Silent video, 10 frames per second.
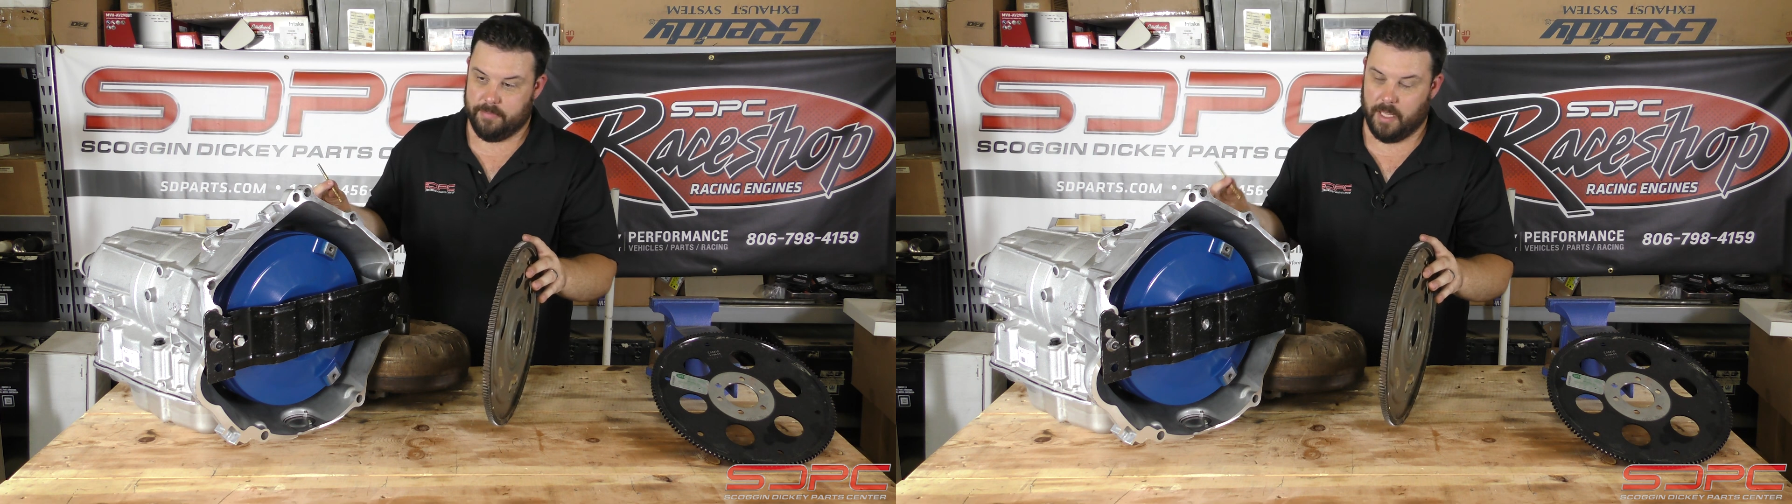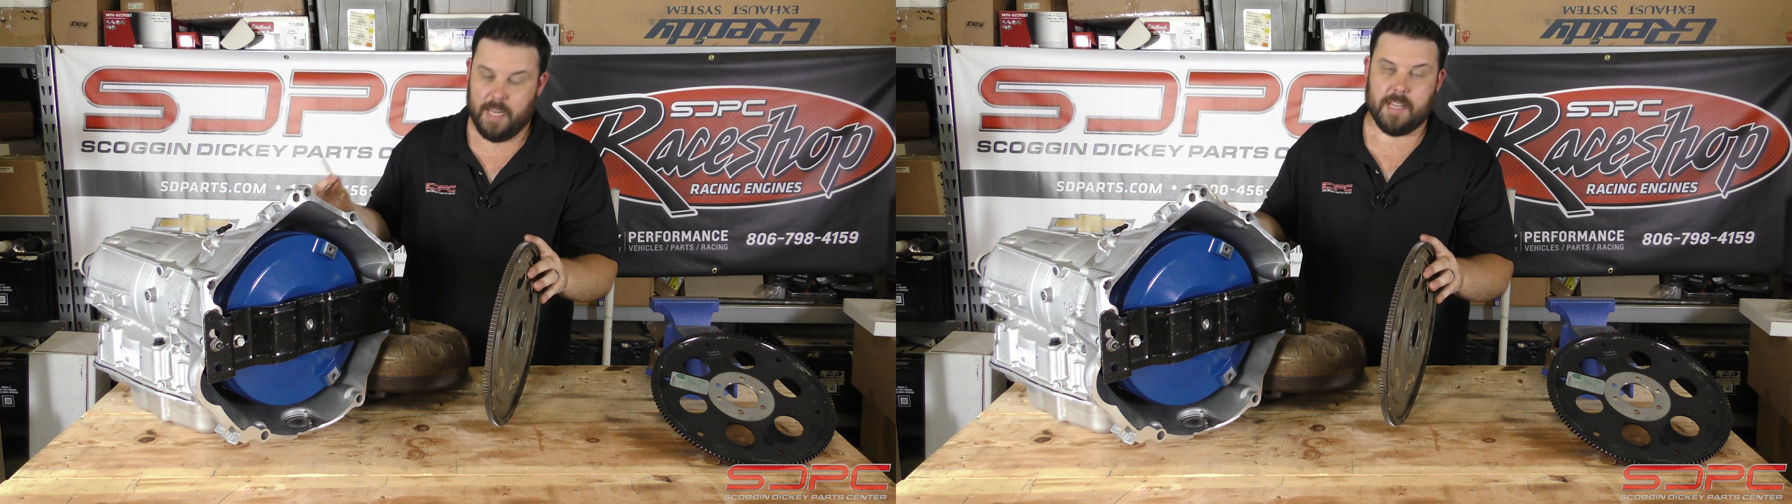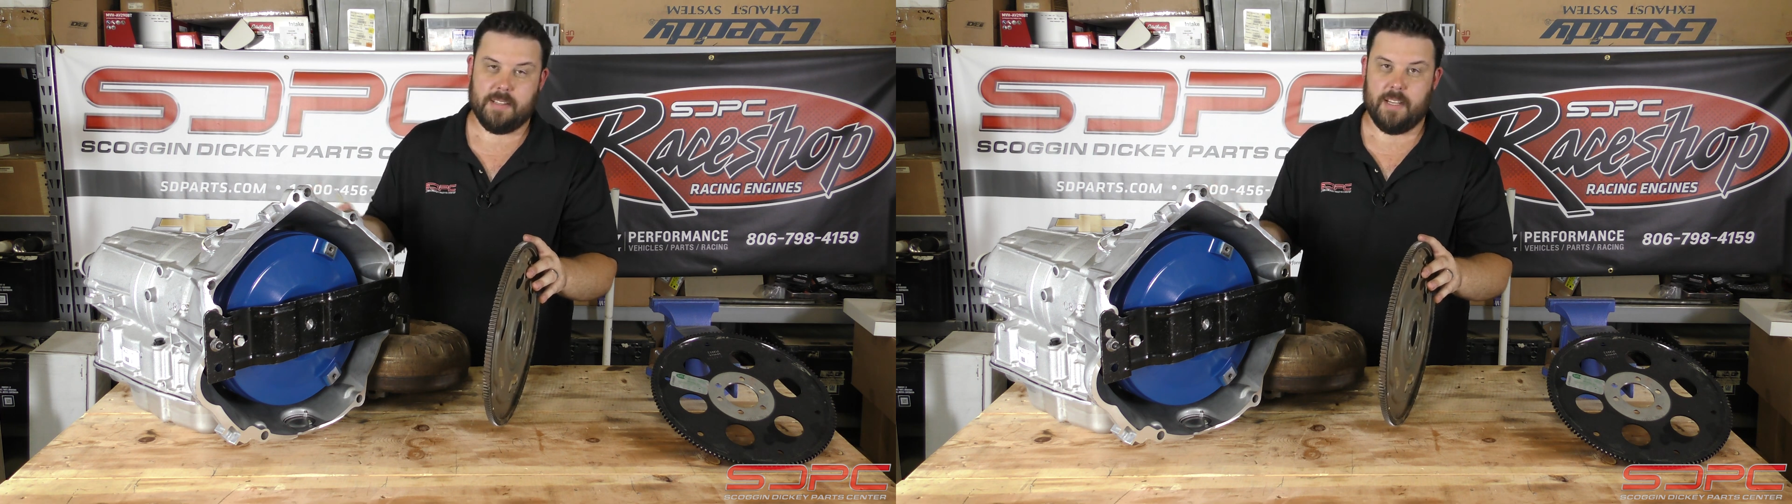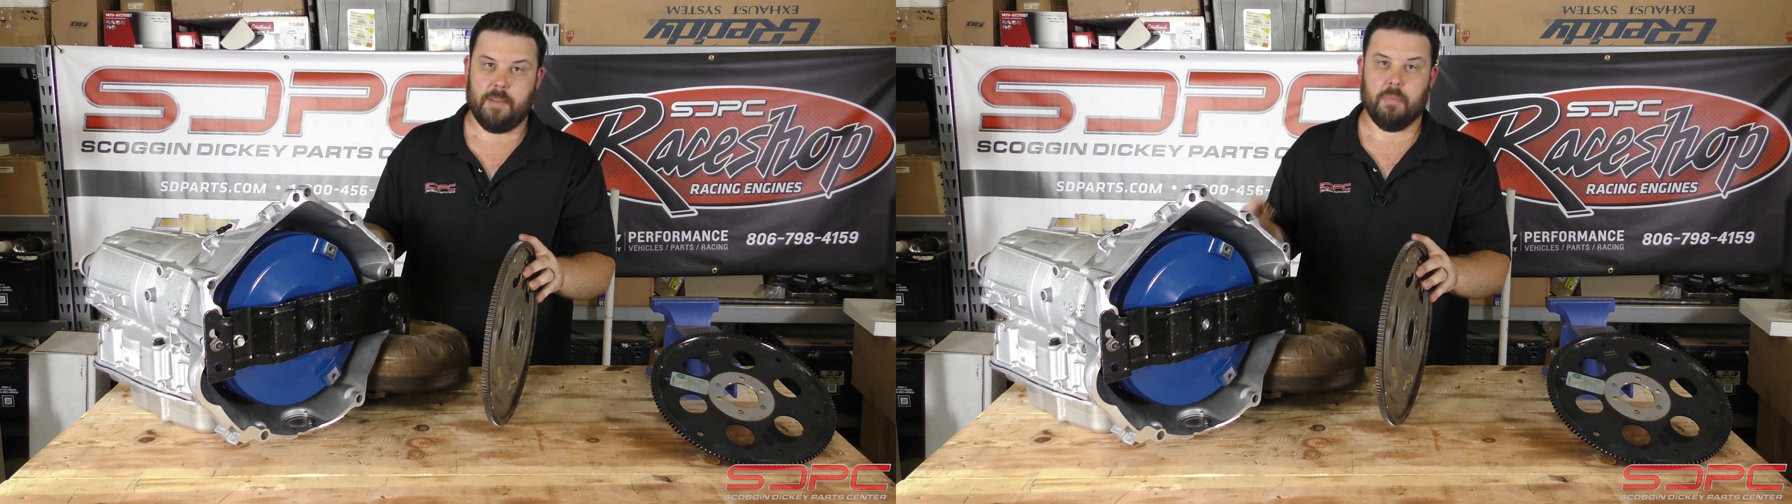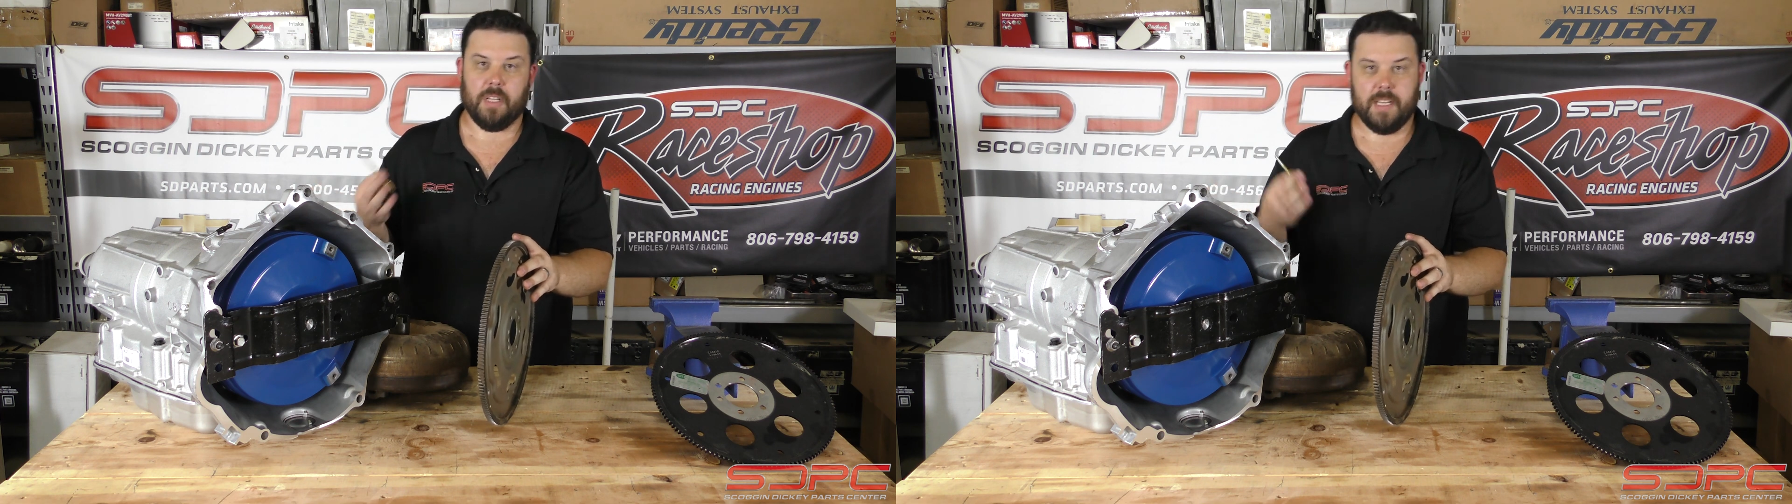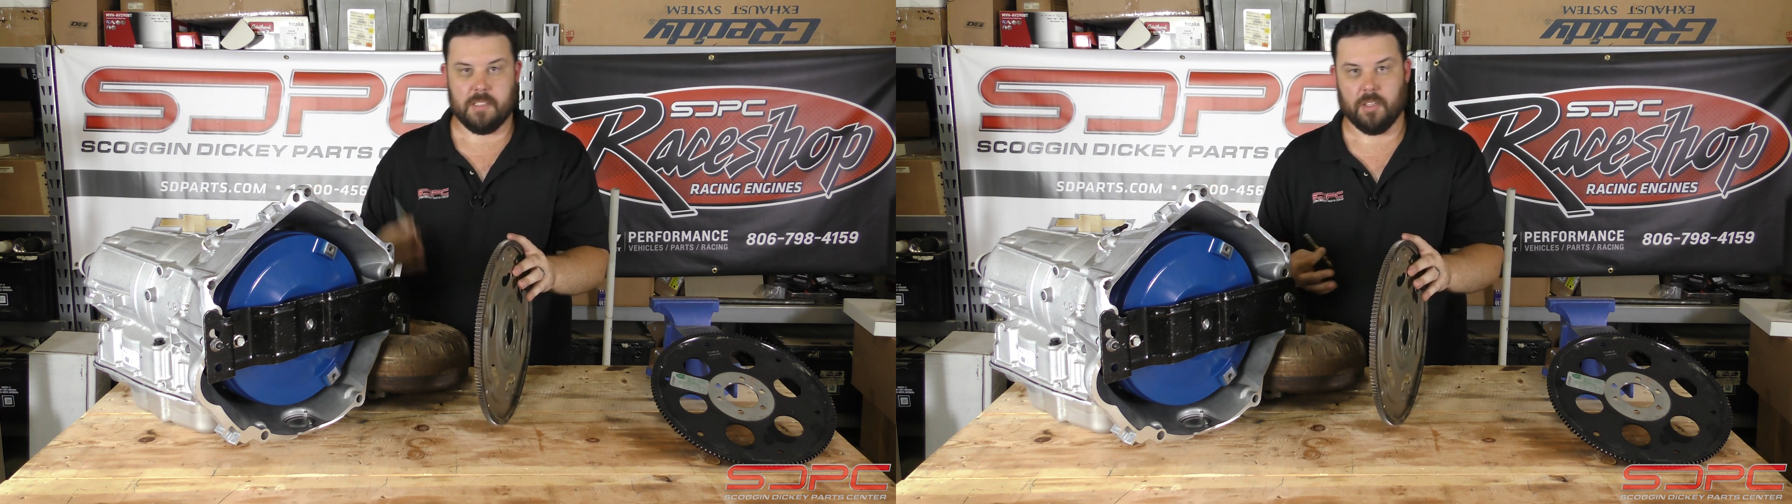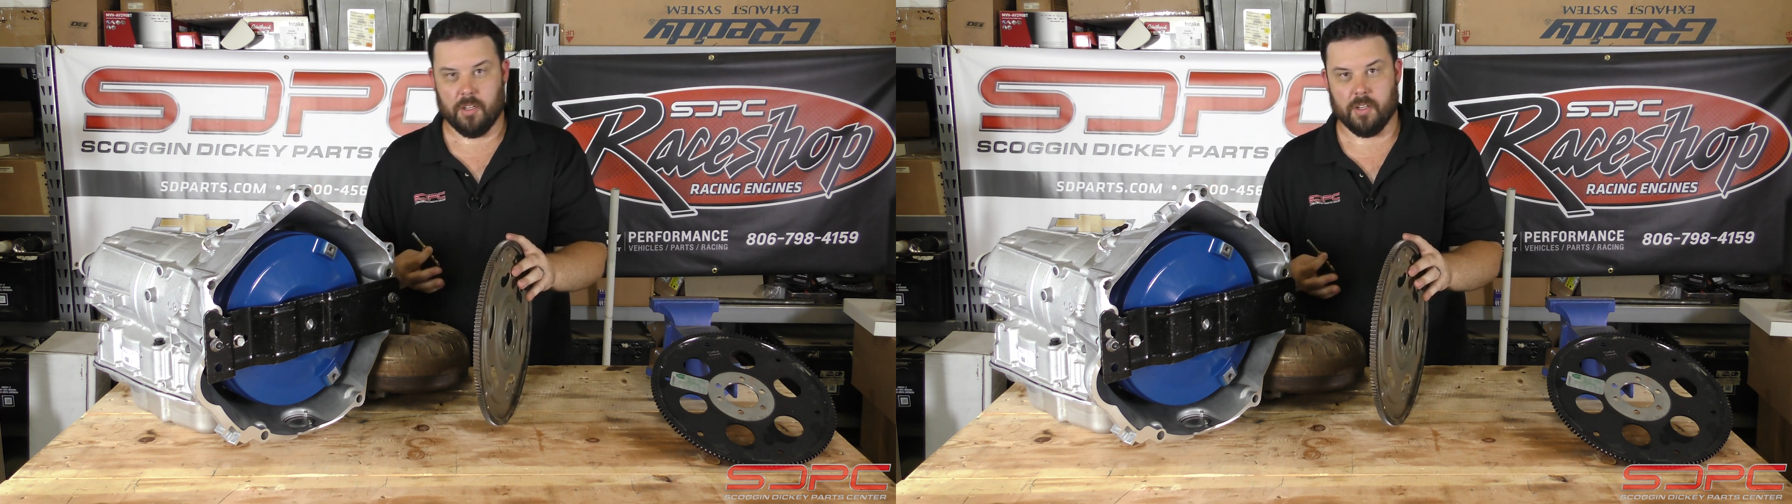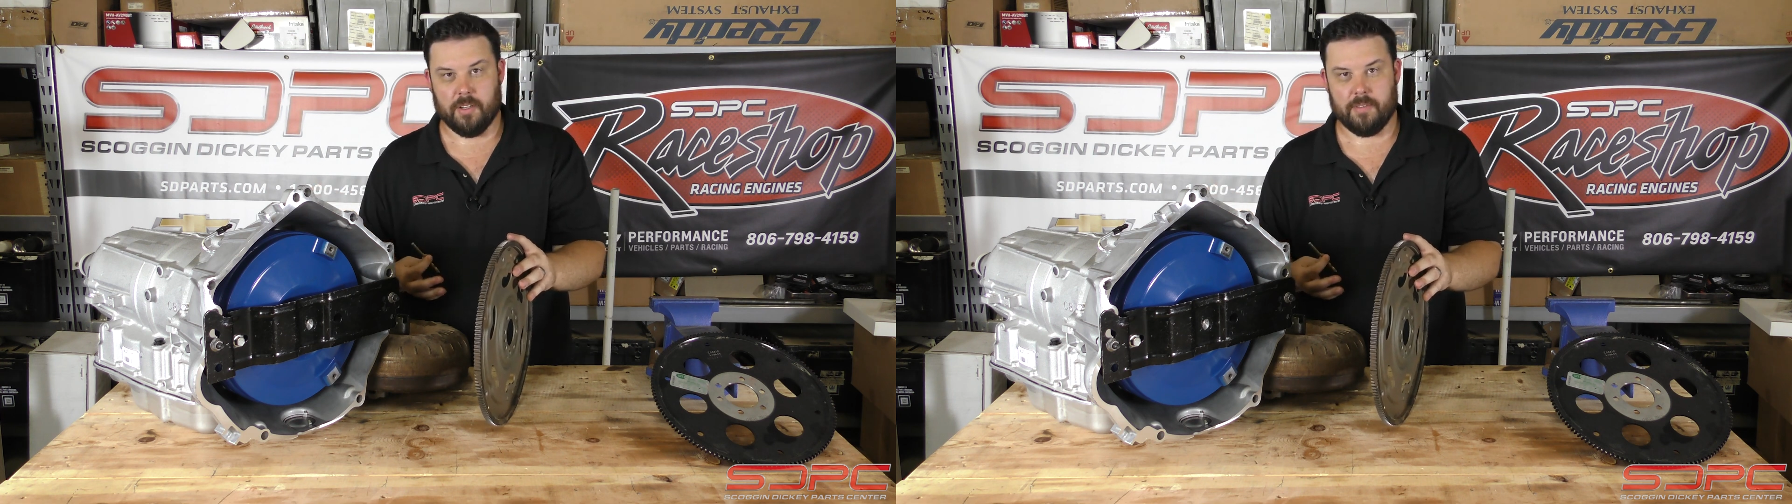Like I said, please
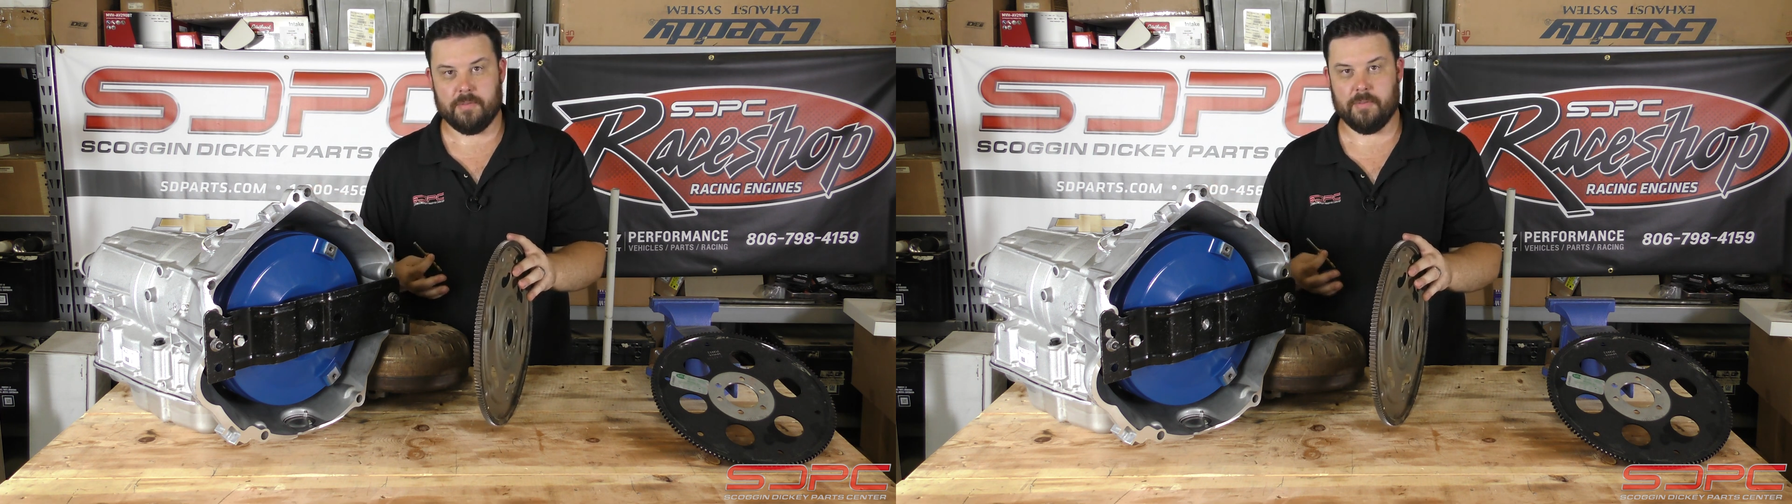learn